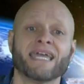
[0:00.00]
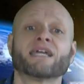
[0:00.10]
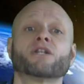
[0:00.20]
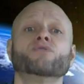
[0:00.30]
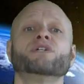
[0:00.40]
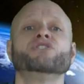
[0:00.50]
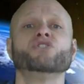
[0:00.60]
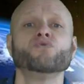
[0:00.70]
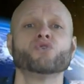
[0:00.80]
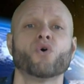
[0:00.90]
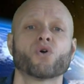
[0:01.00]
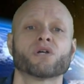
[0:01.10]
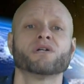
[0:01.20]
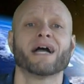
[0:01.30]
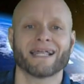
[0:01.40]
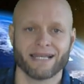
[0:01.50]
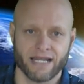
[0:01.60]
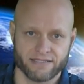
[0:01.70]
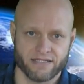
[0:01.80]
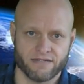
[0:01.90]
including New York and
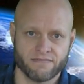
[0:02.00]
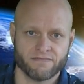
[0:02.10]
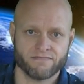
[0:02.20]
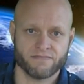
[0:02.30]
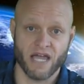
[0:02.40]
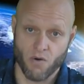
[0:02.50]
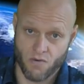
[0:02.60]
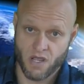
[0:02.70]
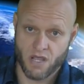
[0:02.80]
London. Now,